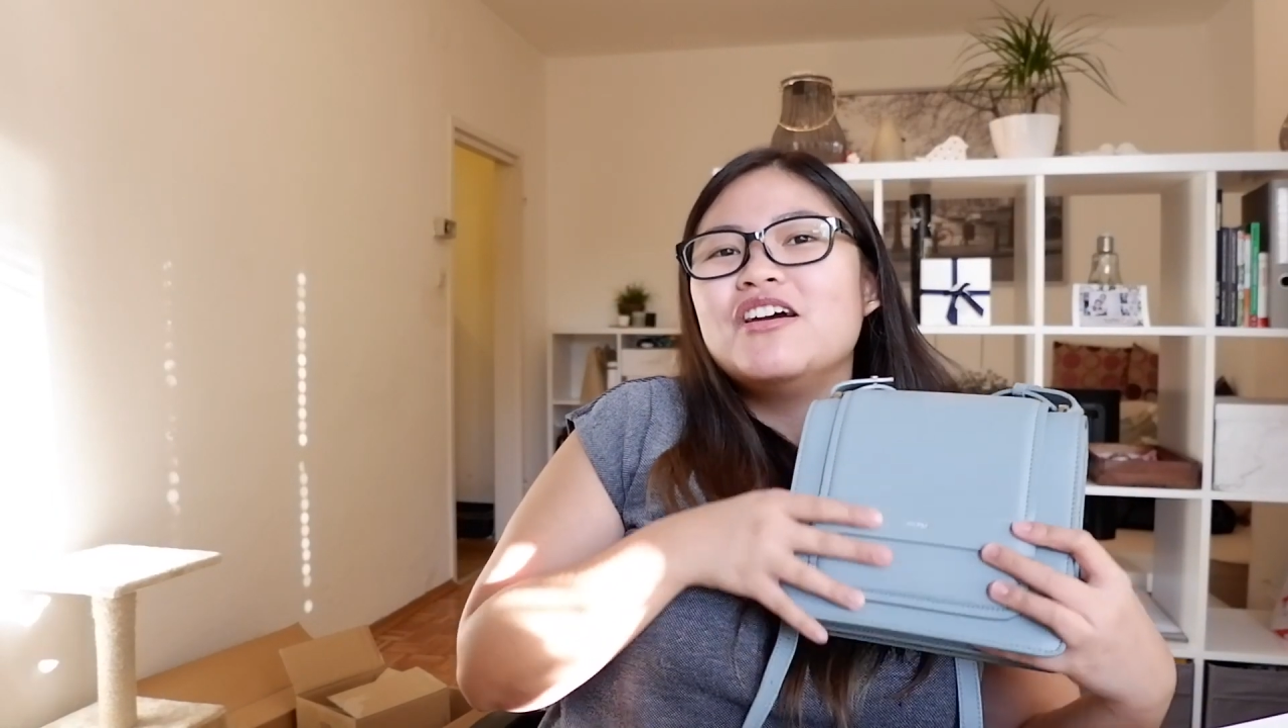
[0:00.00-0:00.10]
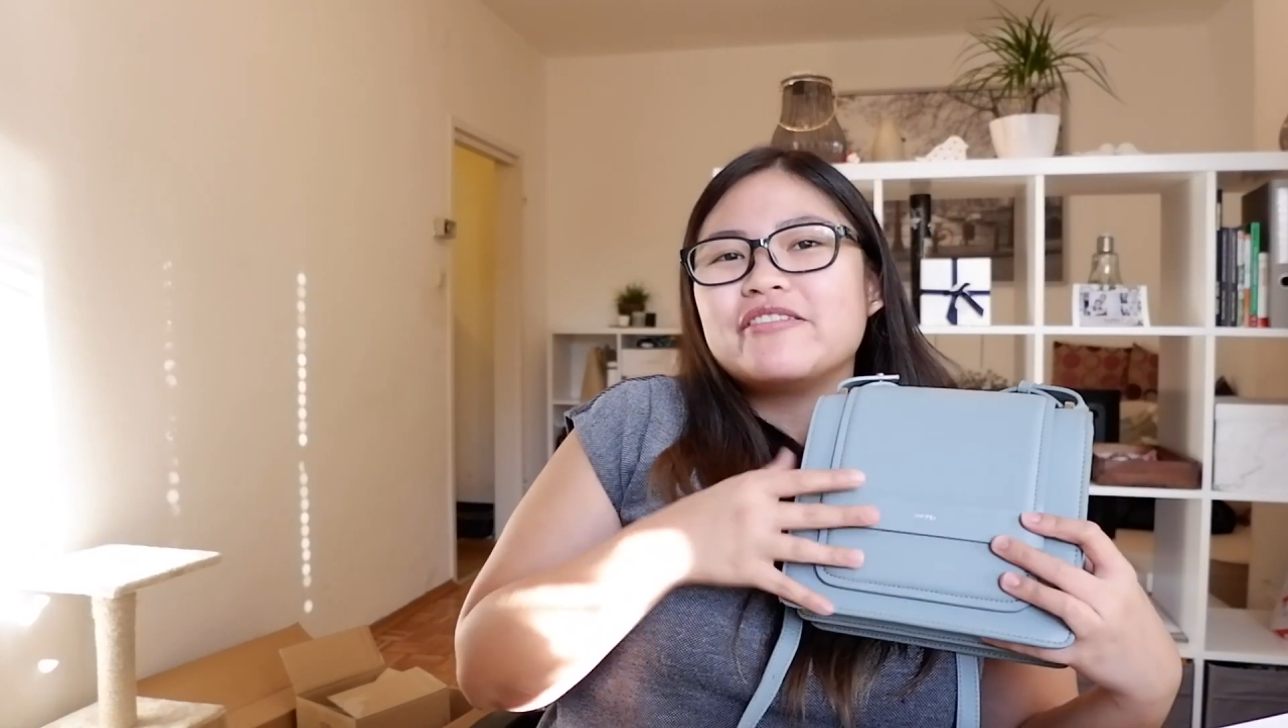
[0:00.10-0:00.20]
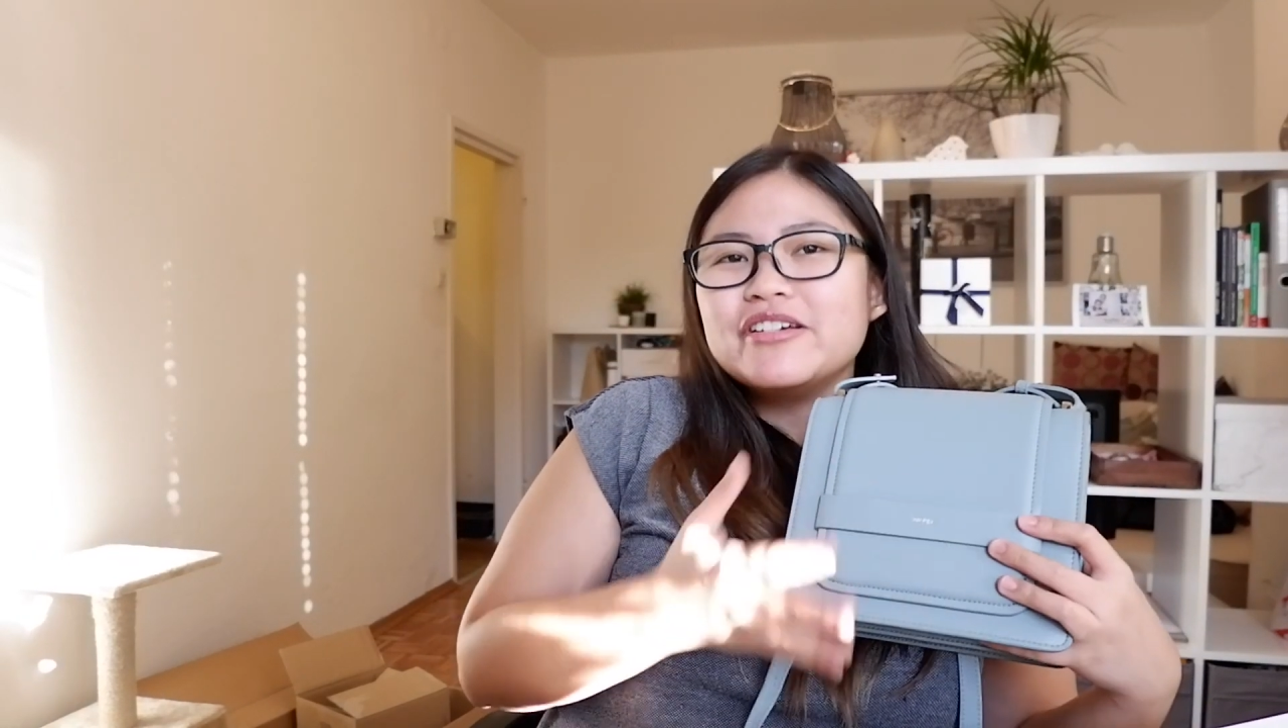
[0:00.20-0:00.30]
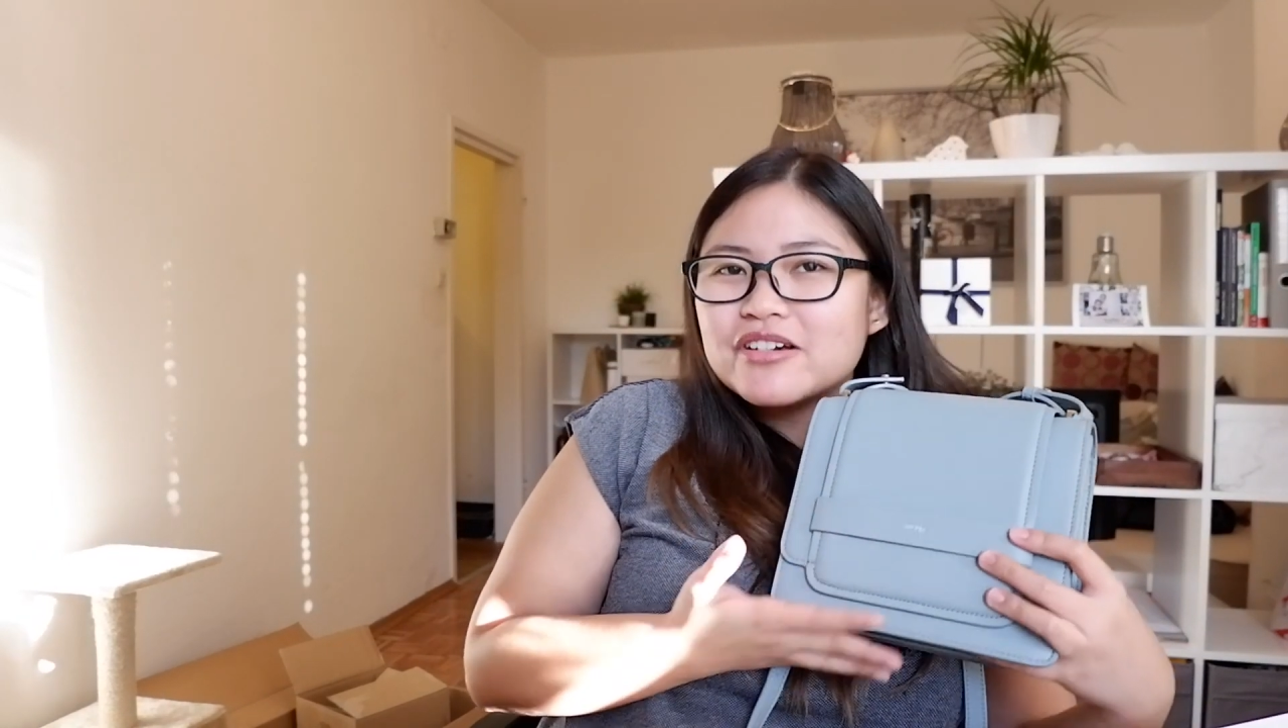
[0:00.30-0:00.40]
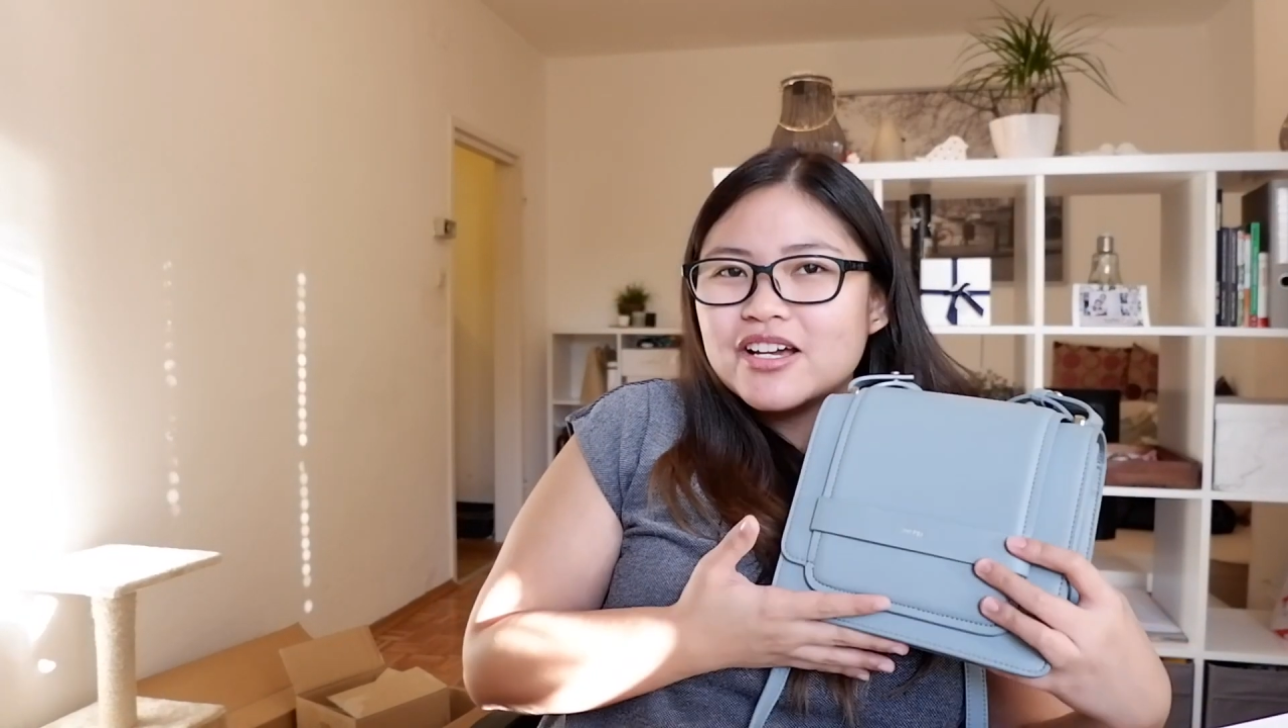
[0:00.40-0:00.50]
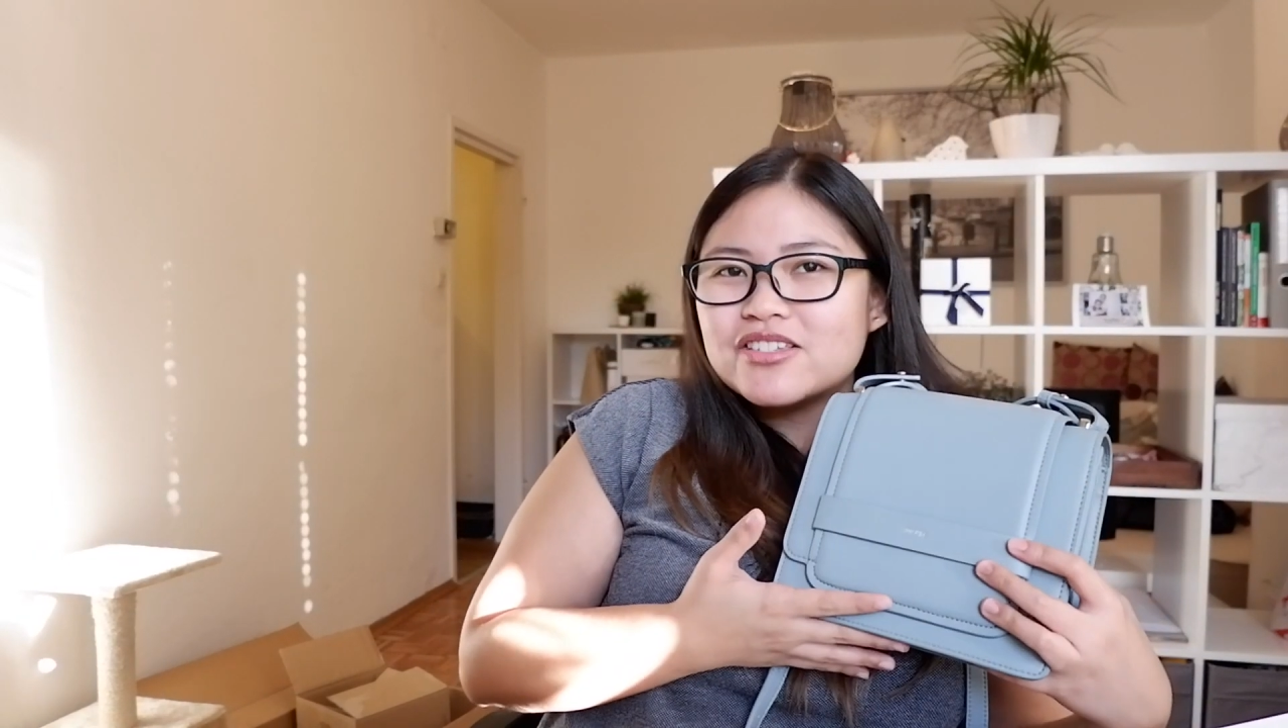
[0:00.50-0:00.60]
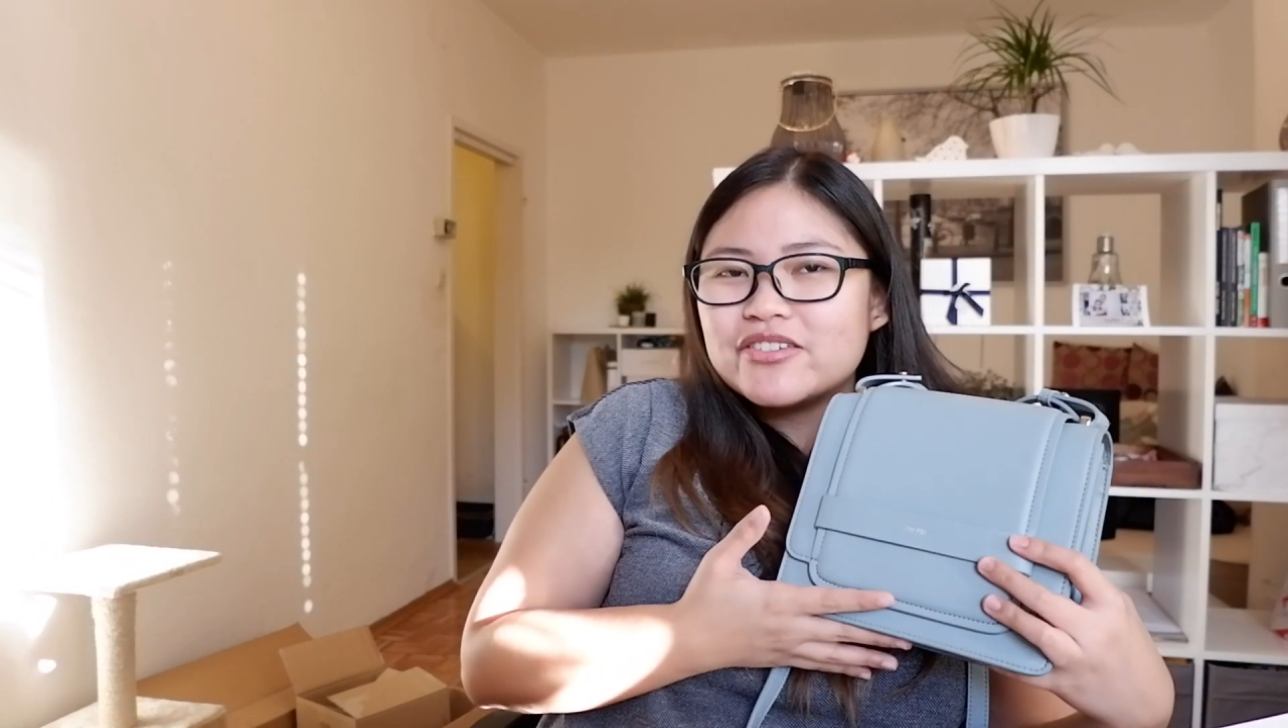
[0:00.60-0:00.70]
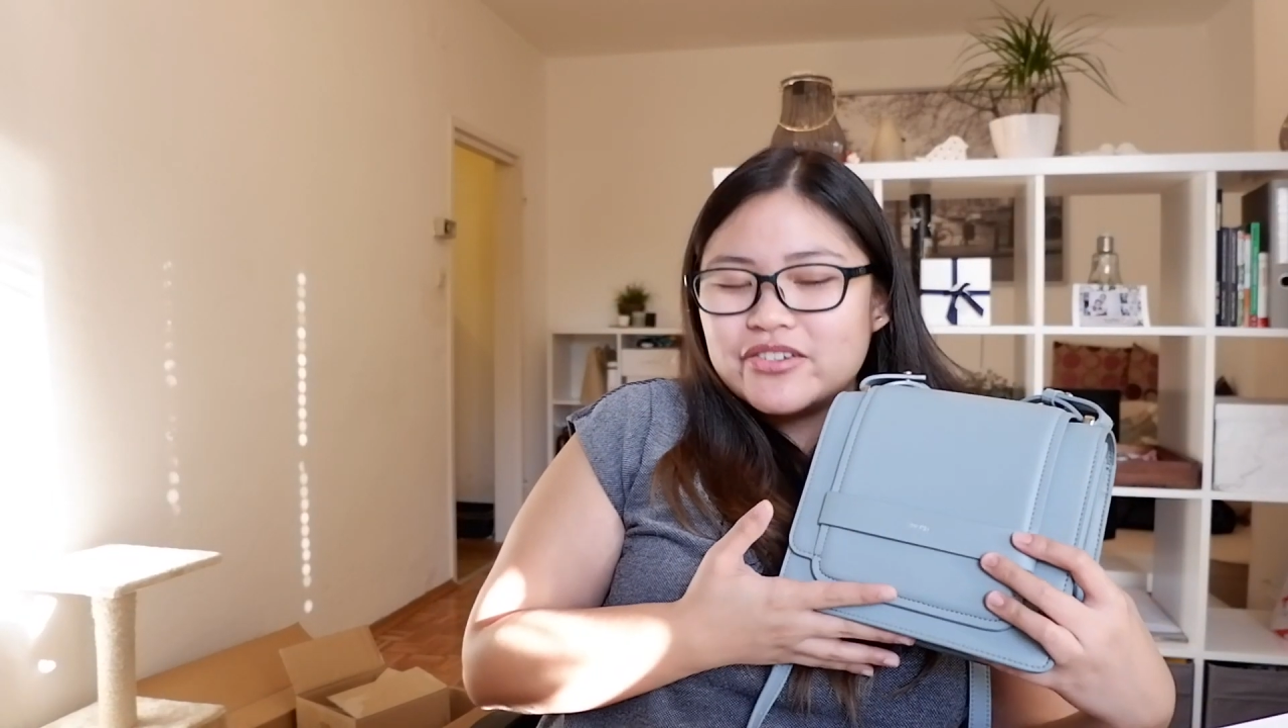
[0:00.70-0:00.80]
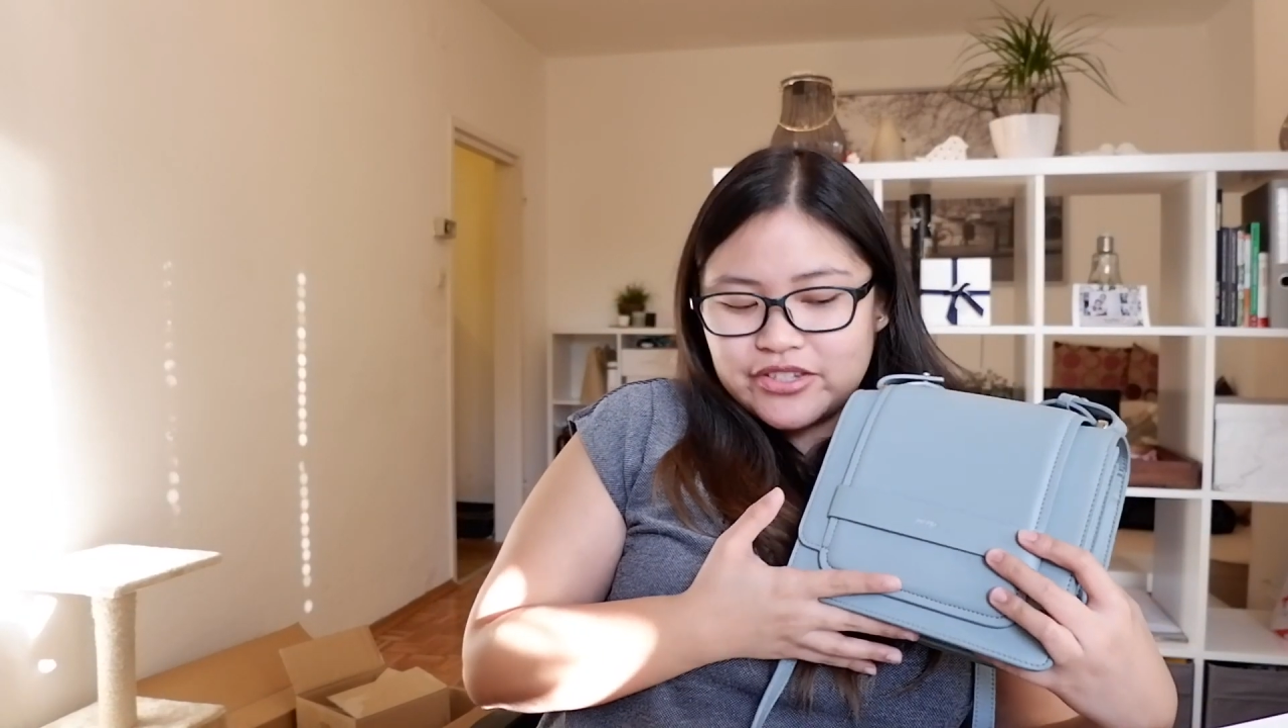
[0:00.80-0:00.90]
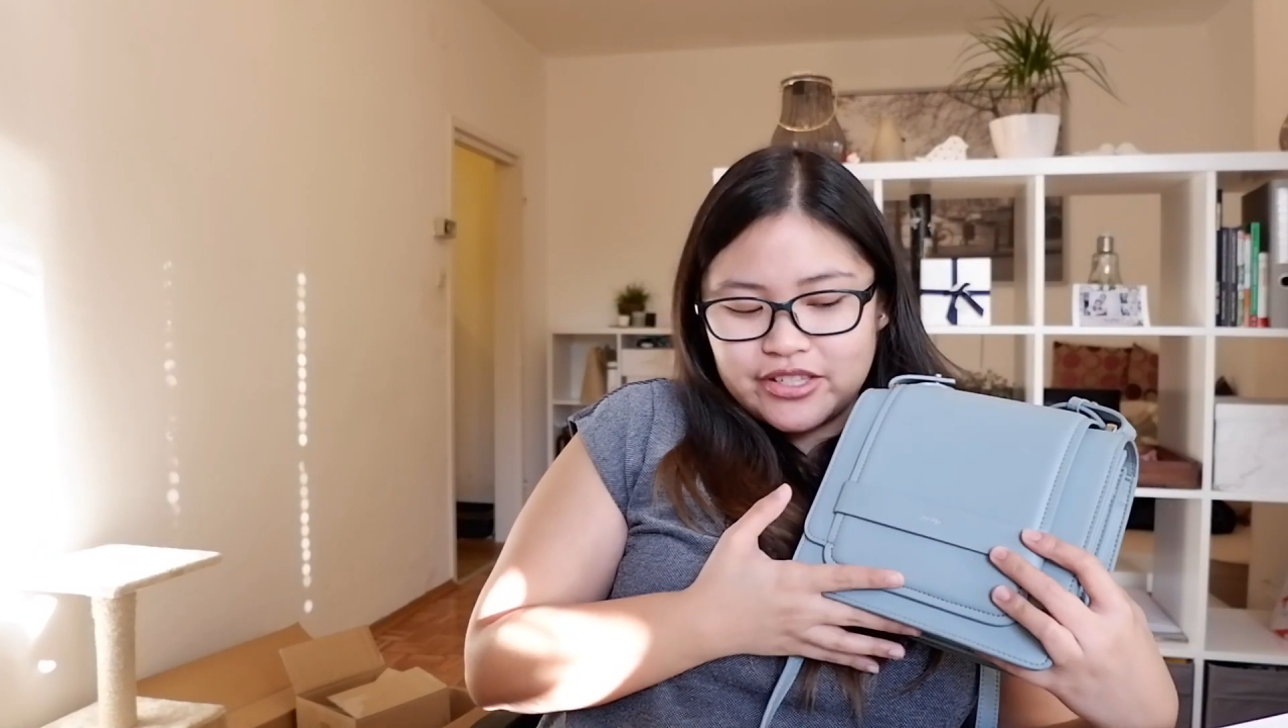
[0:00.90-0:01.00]
for you guys to
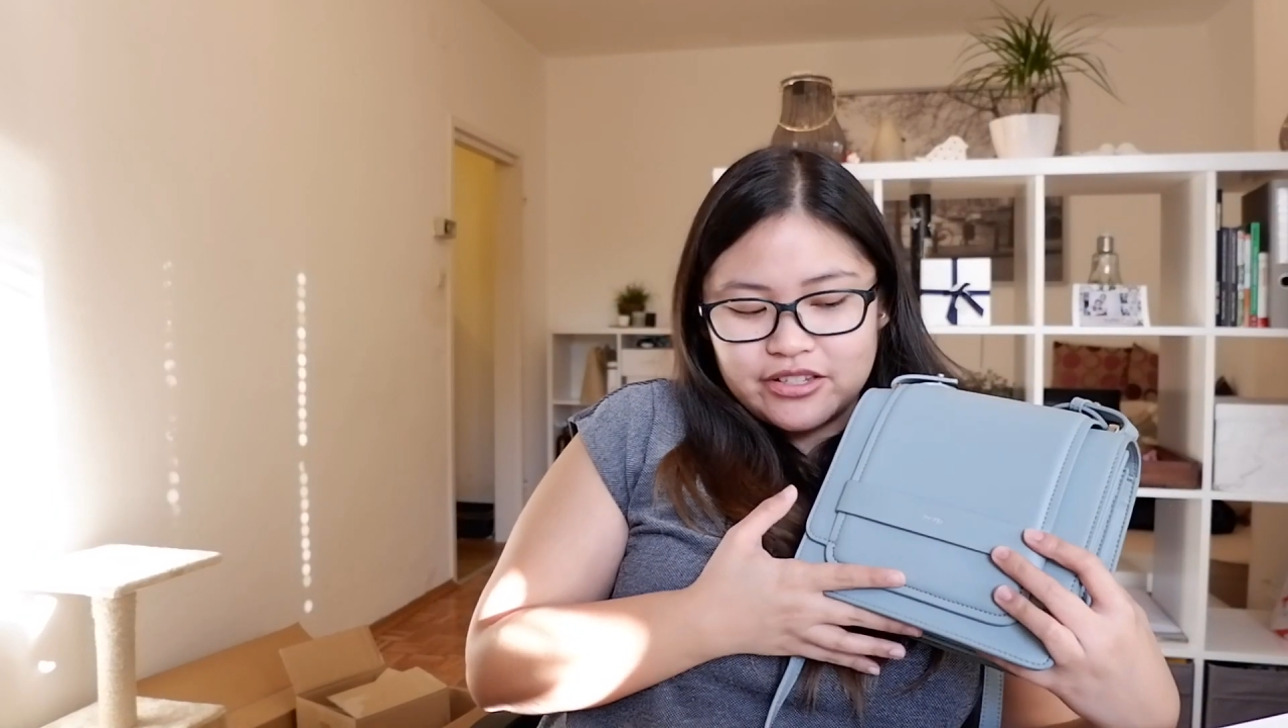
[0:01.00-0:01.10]
use it